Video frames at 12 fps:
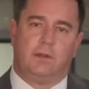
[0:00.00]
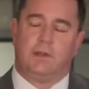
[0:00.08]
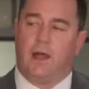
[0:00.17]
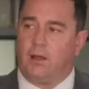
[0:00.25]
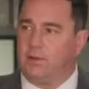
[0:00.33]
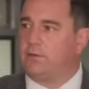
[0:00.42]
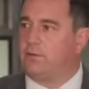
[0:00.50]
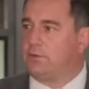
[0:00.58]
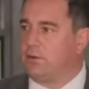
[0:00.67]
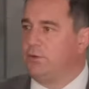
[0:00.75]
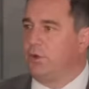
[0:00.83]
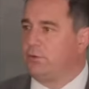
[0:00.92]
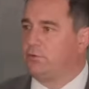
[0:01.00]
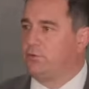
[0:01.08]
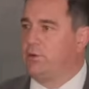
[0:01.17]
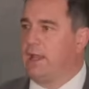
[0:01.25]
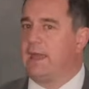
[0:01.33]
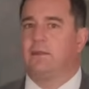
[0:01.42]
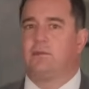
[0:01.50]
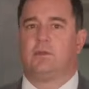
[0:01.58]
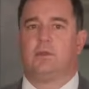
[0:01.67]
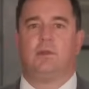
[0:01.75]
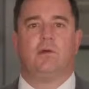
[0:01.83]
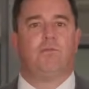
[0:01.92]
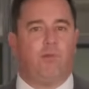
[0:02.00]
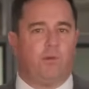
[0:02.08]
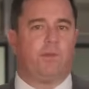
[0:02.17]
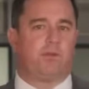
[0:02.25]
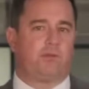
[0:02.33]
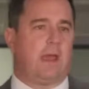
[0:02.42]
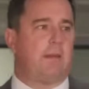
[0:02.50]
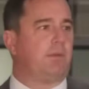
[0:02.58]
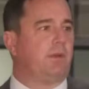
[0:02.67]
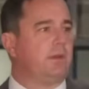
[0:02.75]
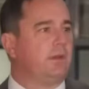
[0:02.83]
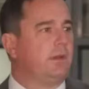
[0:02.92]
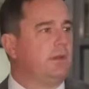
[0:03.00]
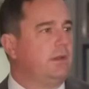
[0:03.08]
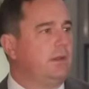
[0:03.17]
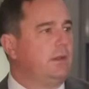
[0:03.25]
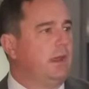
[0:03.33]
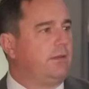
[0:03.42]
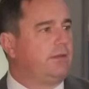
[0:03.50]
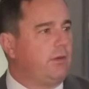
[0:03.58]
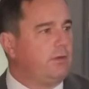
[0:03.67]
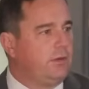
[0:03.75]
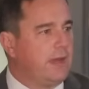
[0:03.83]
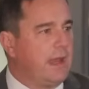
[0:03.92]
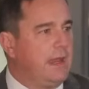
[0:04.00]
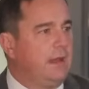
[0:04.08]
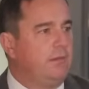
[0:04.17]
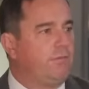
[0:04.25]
Now, it's still not too late for this to happen. And so today,